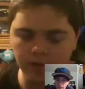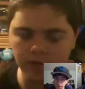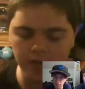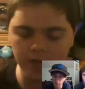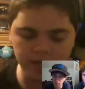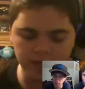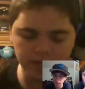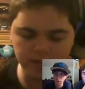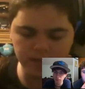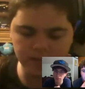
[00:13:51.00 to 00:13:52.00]
and
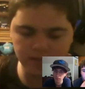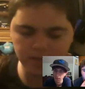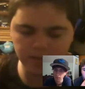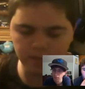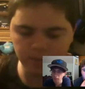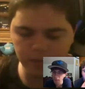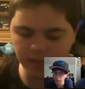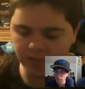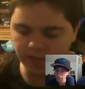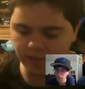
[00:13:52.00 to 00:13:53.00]
it's
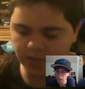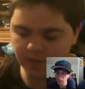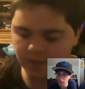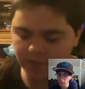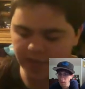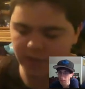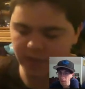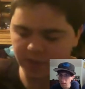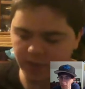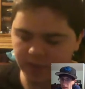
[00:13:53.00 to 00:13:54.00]
really good. But it has its
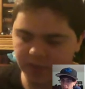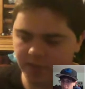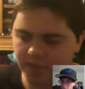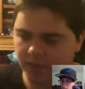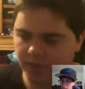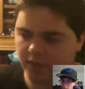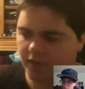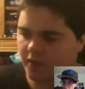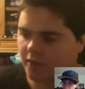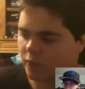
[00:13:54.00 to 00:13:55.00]
faults.
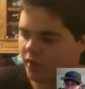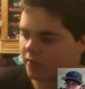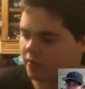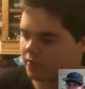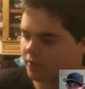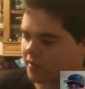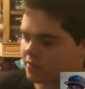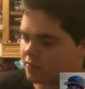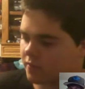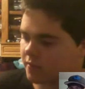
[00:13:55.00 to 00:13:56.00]
Where the grade
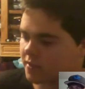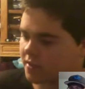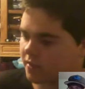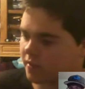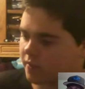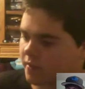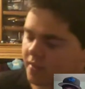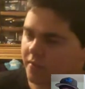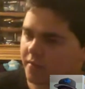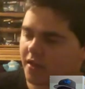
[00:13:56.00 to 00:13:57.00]
2, because another
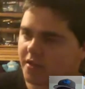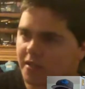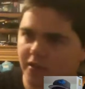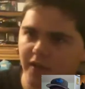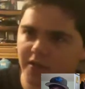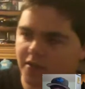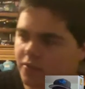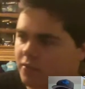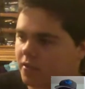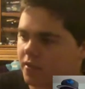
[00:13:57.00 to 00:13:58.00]
big thing is that the grade
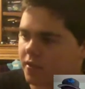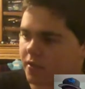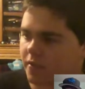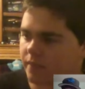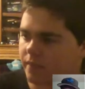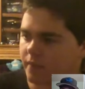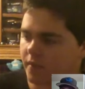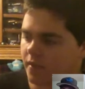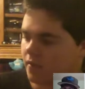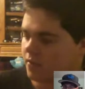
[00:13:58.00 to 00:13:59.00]
2 in the
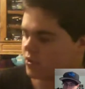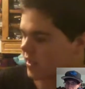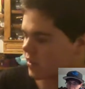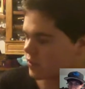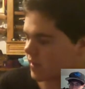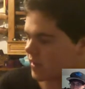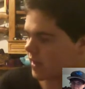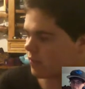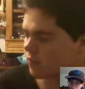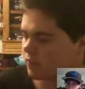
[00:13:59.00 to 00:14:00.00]
Shadows right
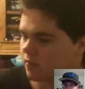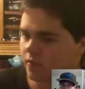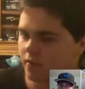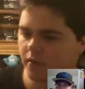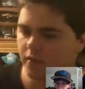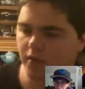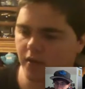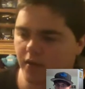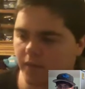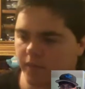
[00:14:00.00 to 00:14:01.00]
now,
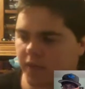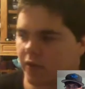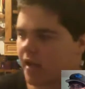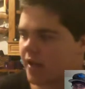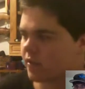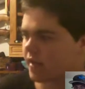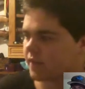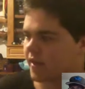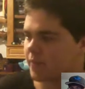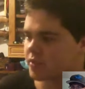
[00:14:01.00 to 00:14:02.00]
they don't have a lot
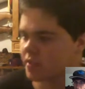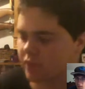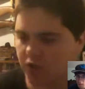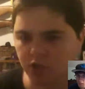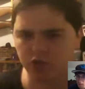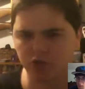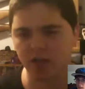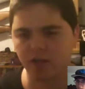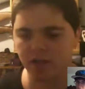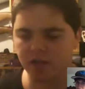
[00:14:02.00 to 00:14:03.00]
of options if you just go
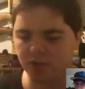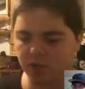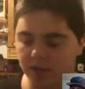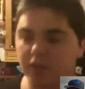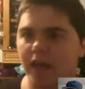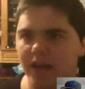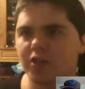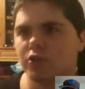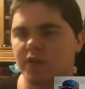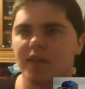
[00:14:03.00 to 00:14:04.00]
straight Claret Sword. Like, I guess
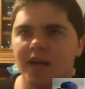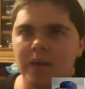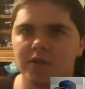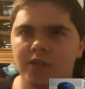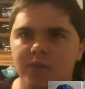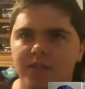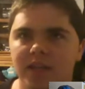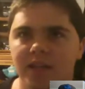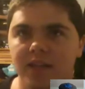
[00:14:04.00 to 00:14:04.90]
you do have a lot of options, but not